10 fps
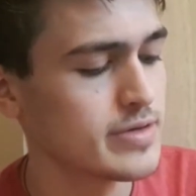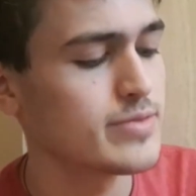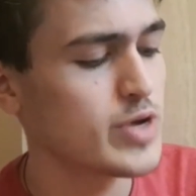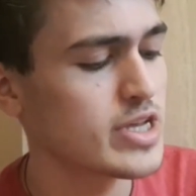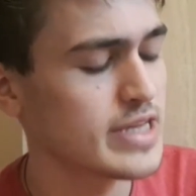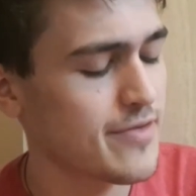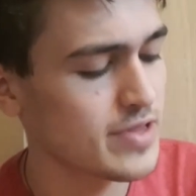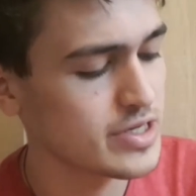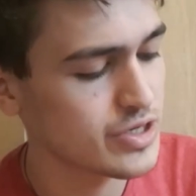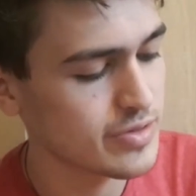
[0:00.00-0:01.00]
We can definitely
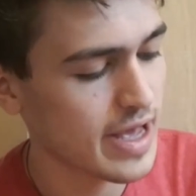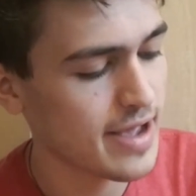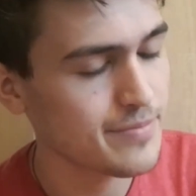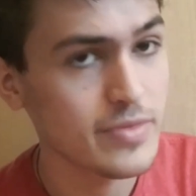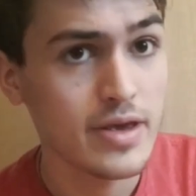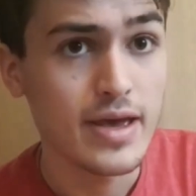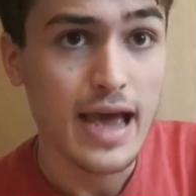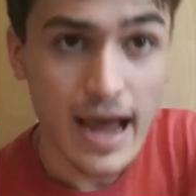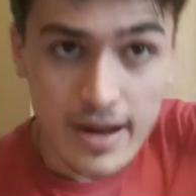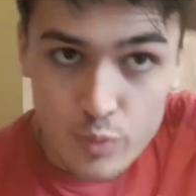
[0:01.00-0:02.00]
do that.
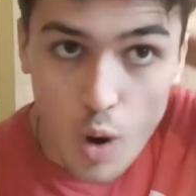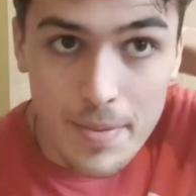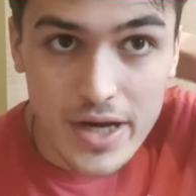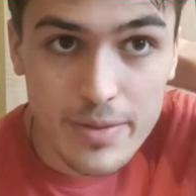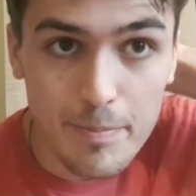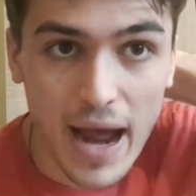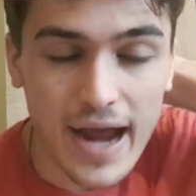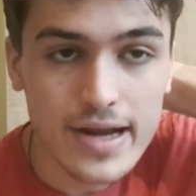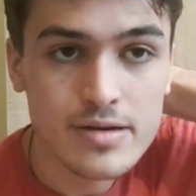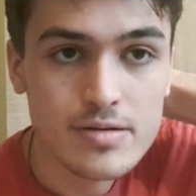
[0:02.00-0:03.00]
And what about the back?